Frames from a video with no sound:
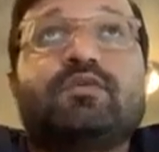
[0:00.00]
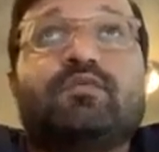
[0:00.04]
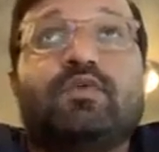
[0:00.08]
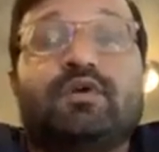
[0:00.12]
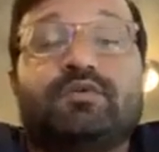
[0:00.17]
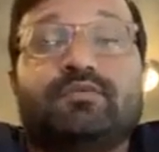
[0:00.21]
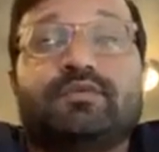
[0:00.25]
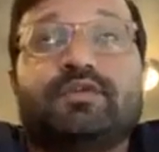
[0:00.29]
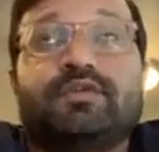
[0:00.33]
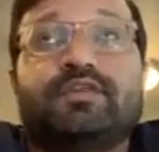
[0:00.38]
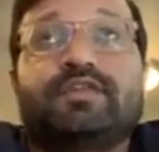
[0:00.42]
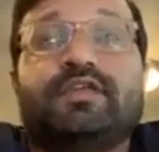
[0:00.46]

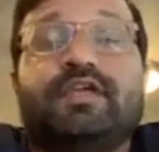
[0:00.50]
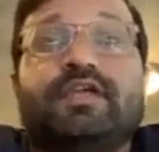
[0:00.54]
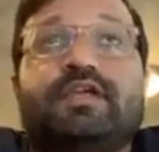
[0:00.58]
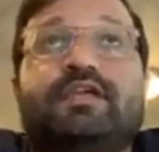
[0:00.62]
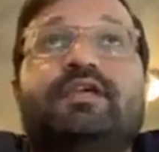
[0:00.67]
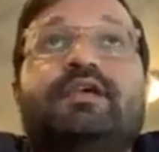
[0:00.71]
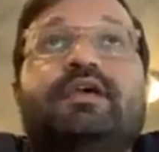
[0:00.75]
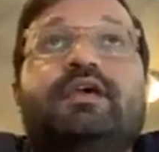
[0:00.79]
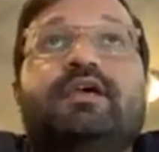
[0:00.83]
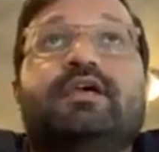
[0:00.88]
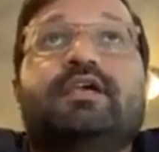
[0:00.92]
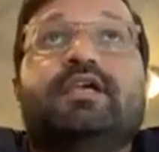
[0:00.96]
one would
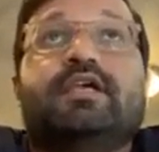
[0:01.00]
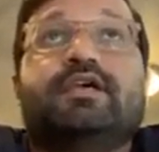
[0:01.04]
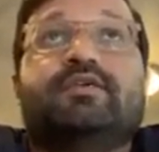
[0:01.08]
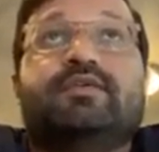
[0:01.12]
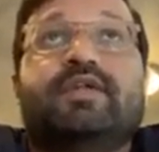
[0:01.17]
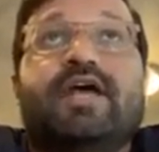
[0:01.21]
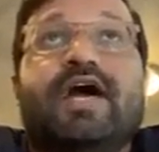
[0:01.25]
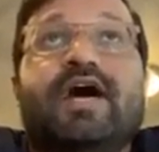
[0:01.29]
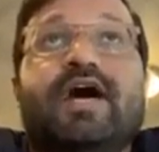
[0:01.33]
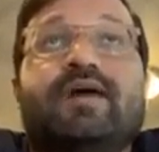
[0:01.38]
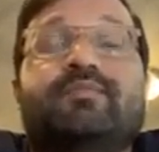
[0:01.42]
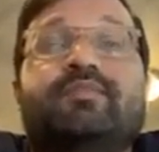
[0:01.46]
think it
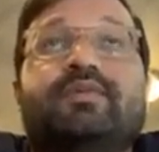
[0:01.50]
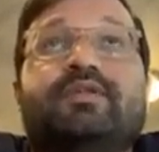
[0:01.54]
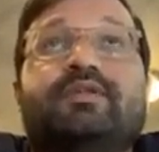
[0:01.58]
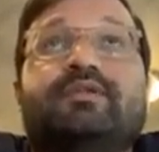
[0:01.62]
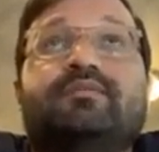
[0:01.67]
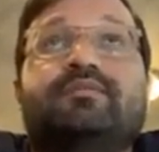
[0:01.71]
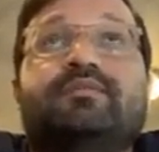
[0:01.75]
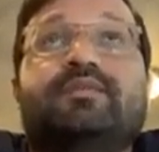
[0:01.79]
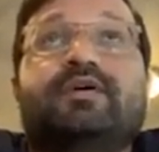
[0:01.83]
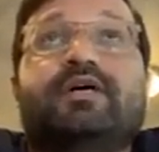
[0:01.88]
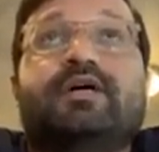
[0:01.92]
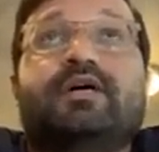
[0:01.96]
would
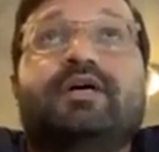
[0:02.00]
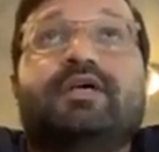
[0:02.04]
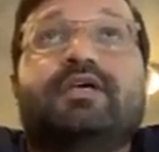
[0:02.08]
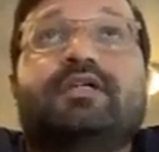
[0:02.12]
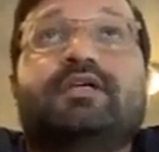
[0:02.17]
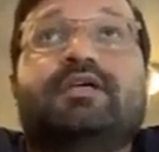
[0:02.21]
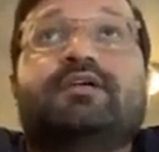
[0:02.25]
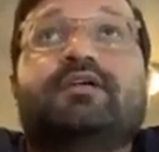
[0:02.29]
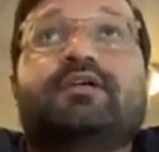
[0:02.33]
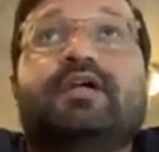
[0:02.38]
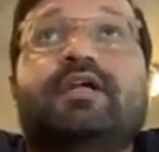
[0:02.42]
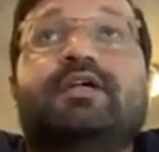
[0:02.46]
happen
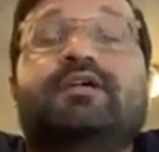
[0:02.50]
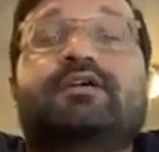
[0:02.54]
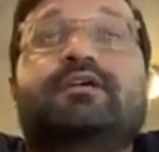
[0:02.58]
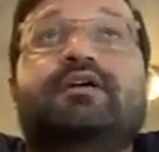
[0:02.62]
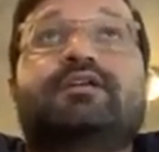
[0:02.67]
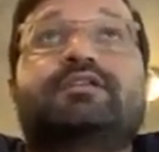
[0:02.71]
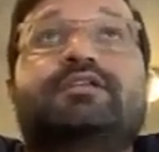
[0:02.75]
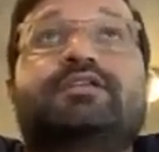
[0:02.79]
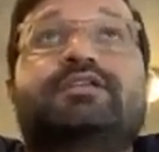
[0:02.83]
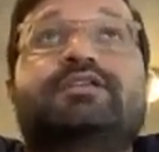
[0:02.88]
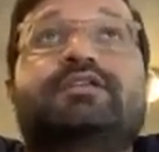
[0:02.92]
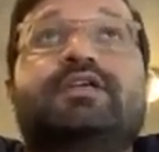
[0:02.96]
in a greater
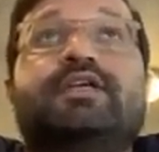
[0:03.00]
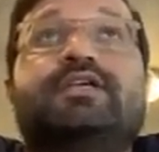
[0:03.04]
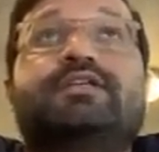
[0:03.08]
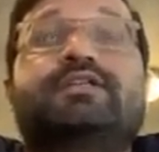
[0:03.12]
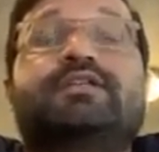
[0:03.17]
concentration.